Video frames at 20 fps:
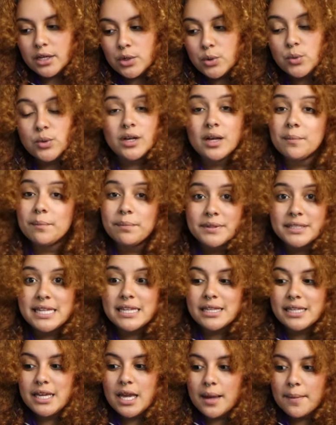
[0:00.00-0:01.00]
who
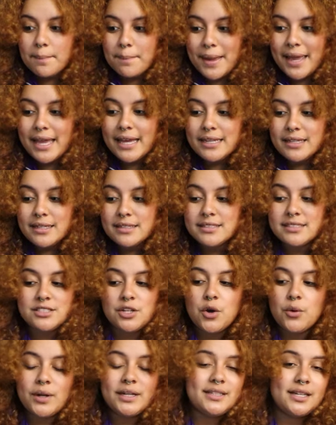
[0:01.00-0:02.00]
completely abandons his
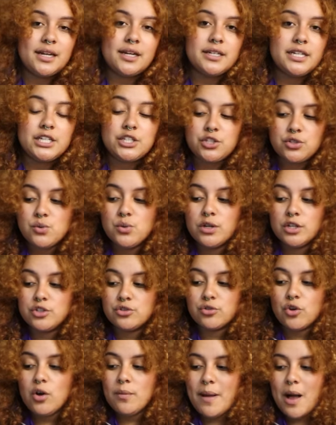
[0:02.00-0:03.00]
own identity to
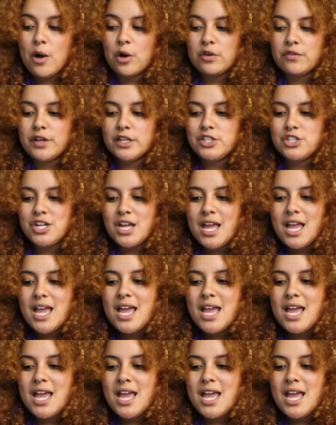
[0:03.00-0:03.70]
control Malkovich,